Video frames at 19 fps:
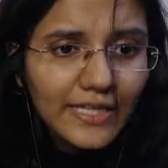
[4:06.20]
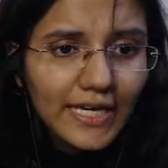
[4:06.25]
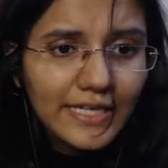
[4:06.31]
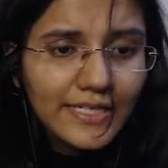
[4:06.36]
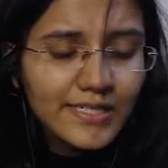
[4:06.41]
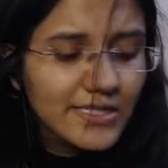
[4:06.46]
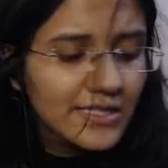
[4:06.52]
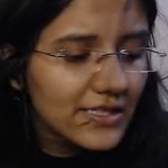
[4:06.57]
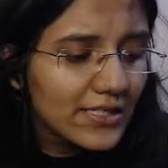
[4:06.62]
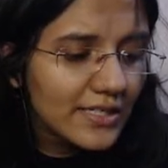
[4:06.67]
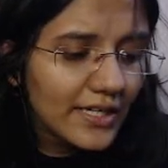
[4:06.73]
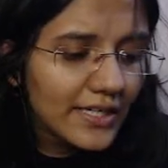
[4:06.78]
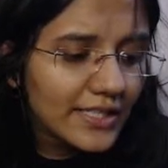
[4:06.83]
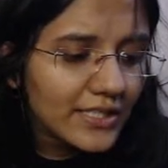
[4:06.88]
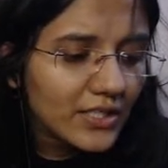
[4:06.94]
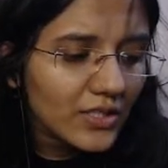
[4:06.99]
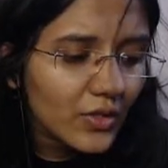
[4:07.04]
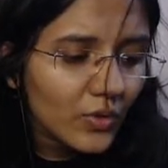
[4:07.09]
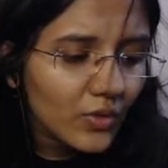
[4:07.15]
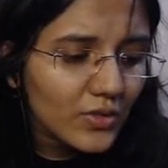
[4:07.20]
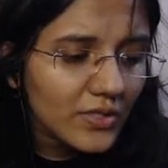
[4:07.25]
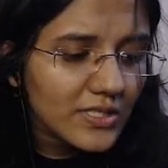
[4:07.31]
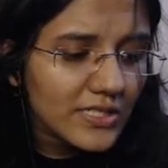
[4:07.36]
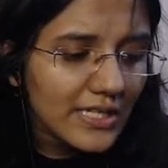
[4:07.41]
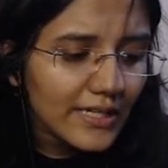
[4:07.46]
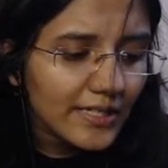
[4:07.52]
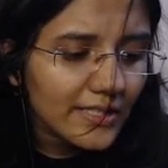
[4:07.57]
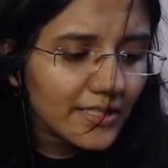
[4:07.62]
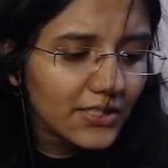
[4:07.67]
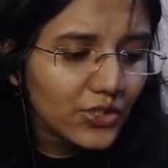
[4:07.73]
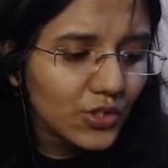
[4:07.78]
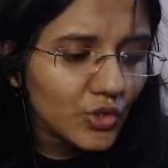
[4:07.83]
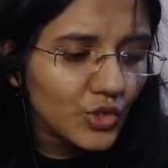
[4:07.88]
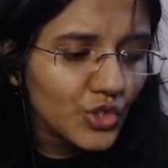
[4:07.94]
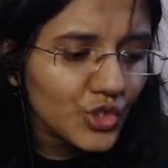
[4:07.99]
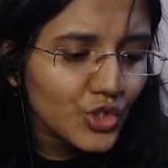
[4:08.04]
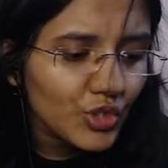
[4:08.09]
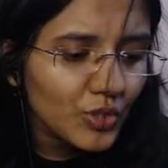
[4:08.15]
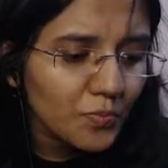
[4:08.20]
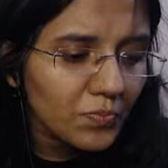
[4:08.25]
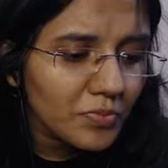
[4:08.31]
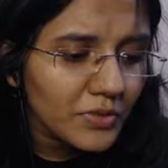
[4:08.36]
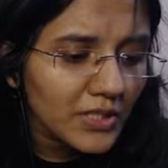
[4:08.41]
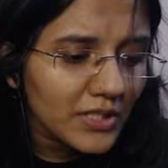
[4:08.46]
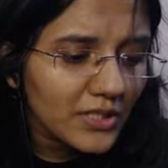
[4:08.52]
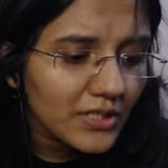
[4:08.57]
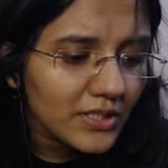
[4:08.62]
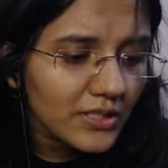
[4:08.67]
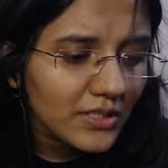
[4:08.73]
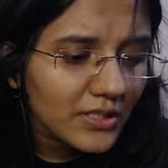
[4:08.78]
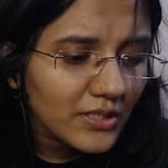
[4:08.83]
That is the right code, Zakir. You should be